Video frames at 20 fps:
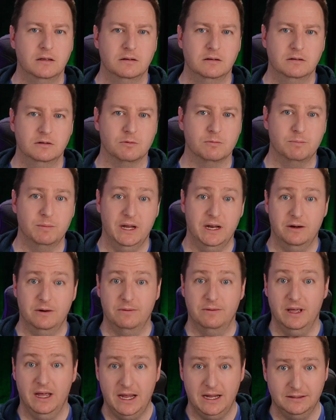Compare
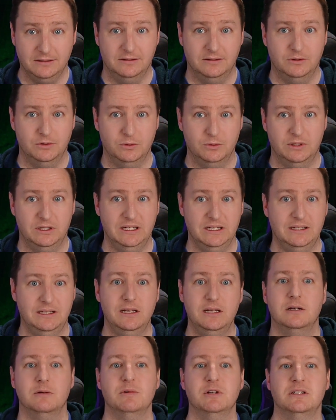that to the
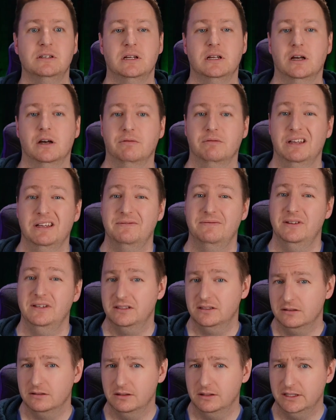decommissioning of a
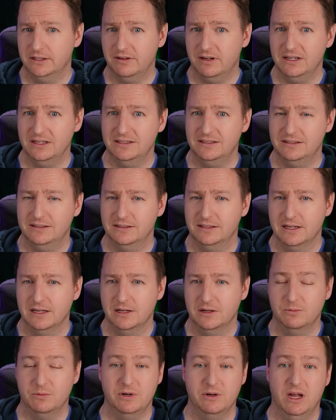physical device,
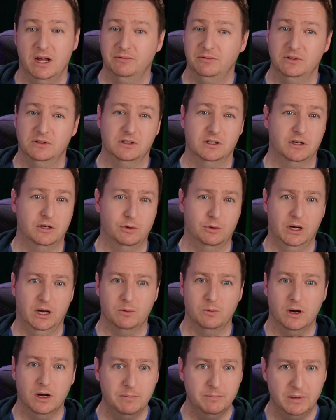where you have to securely
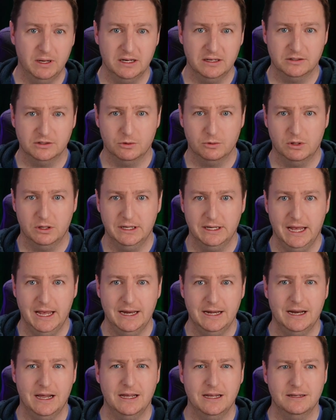wipe it and so on,
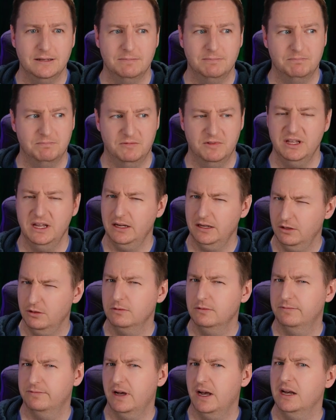and I think
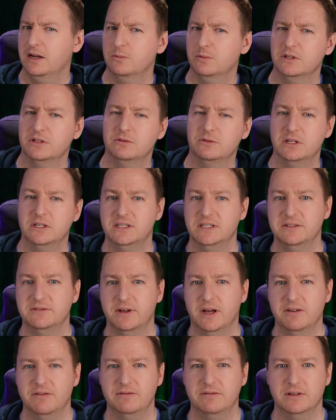you'll find Windows
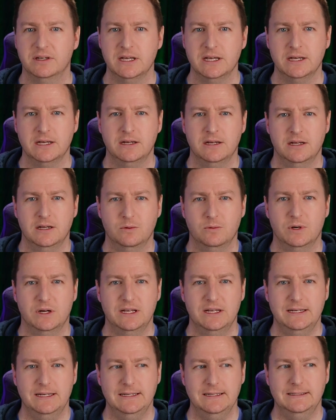365
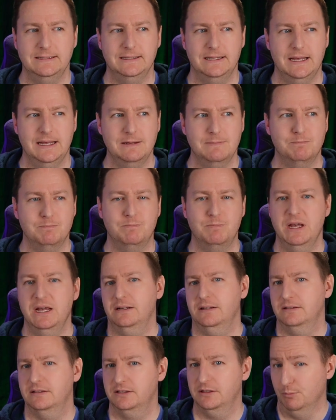way is a
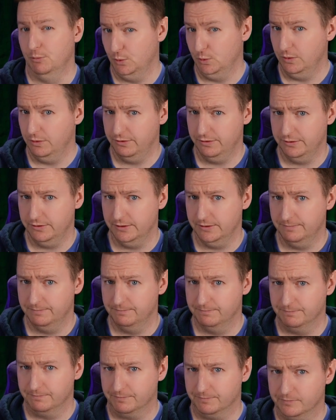bit smoother.
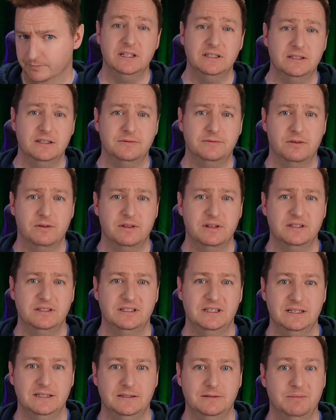Use cases for this
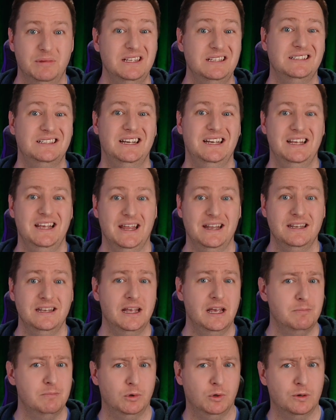is basically any
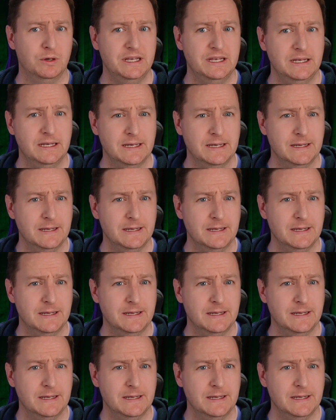employee,